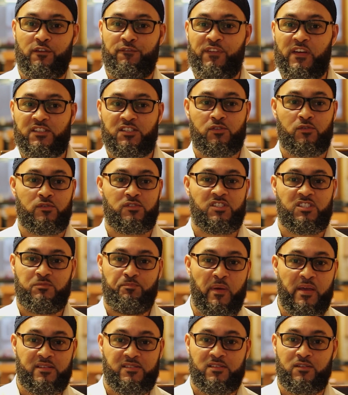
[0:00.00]
adventure and
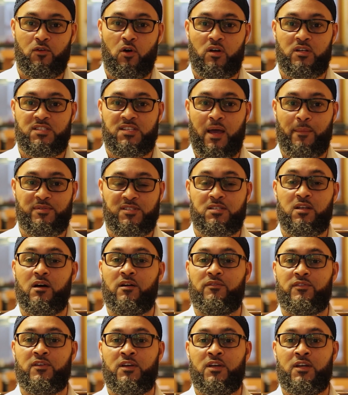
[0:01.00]
suspense and all this type of stuff,
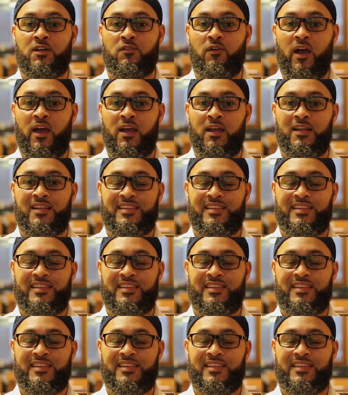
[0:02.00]
right?